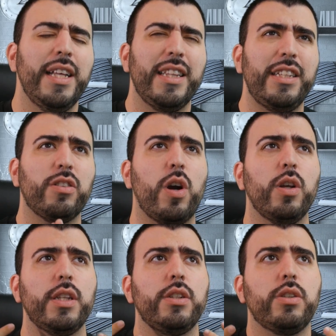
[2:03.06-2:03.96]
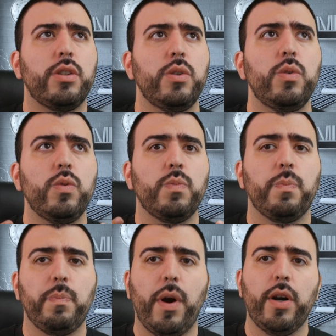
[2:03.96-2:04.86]
These are the two
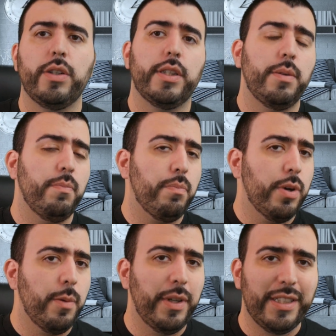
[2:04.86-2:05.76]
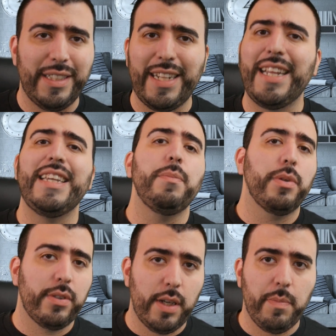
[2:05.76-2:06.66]
parts that pretty much
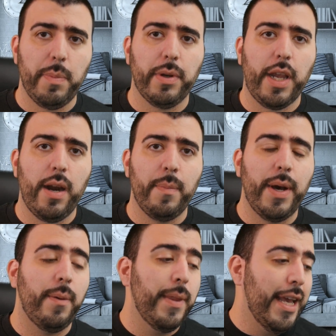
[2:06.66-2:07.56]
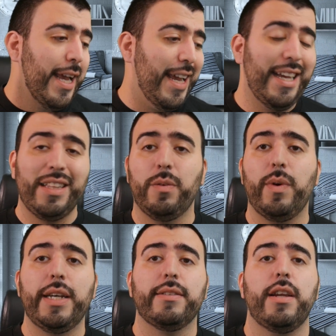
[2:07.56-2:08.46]
90% of people care about, and the
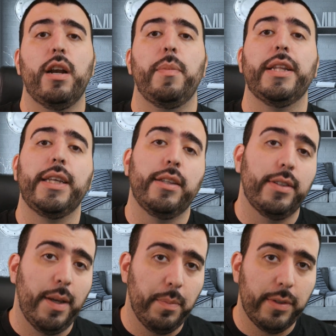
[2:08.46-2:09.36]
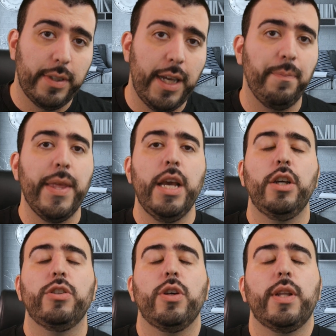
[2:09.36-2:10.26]
rest care about the other 10%.
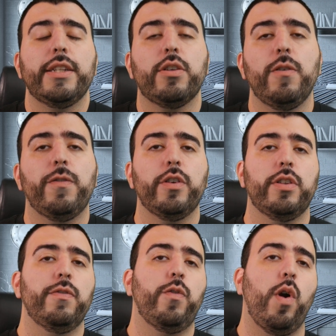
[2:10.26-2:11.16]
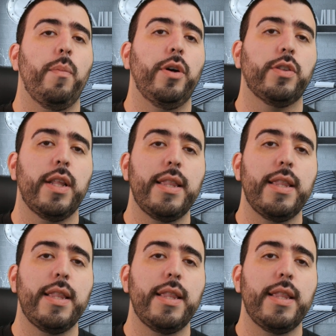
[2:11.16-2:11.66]
So let's go first and foremost.